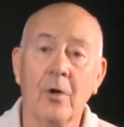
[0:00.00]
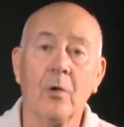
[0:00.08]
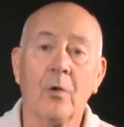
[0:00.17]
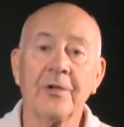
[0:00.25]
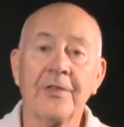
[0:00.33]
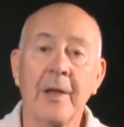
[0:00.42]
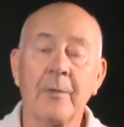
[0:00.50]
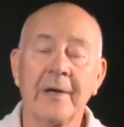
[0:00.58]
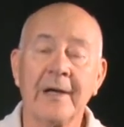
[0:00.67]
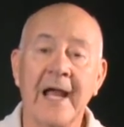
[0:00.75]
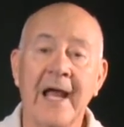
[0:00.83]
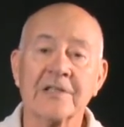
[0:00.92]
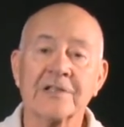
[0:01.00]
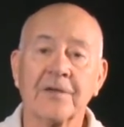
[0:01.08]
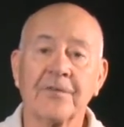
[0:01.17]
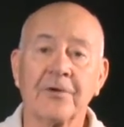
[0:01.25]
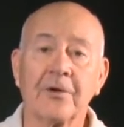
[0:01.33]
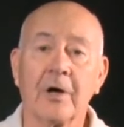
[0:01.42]
or they would ask
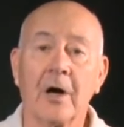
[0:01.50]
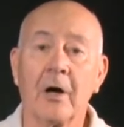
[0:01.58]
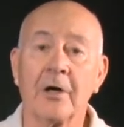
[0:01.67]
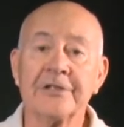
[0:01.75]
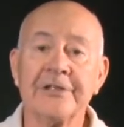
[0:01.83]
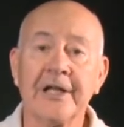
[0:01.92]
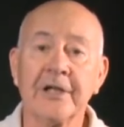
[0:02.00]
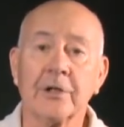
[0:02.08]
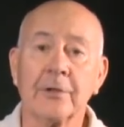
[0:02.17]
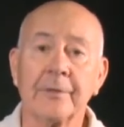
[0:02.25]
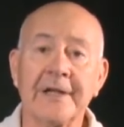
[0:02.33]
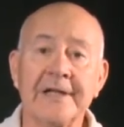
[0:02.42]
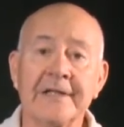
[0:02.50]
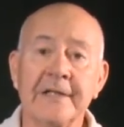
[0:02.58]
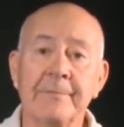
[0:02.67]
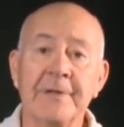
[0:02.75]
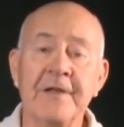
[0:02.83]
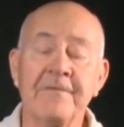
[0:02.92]
for artillery to
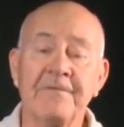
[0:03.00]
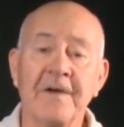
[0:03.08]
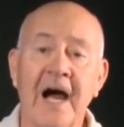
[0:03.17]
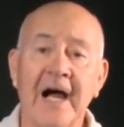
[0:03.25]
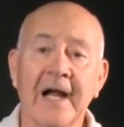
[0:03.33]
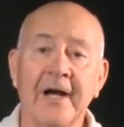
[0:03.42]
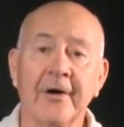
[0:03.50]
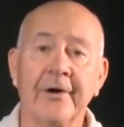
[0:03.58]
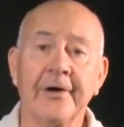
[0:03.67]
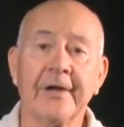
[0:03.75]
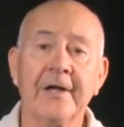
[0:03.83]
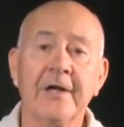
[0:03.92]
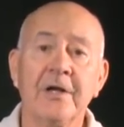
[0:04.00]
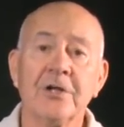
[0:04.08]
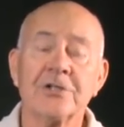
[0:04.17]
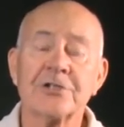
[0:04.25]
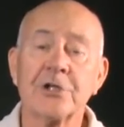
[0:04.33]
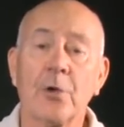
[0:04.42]
be fired
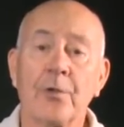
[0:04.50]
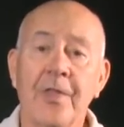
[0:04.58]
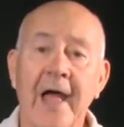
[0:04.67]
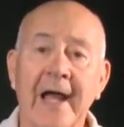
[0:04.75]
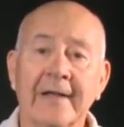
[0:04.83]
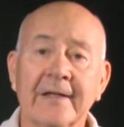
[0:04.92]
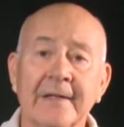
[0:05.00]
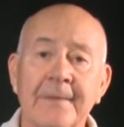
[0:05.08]
so that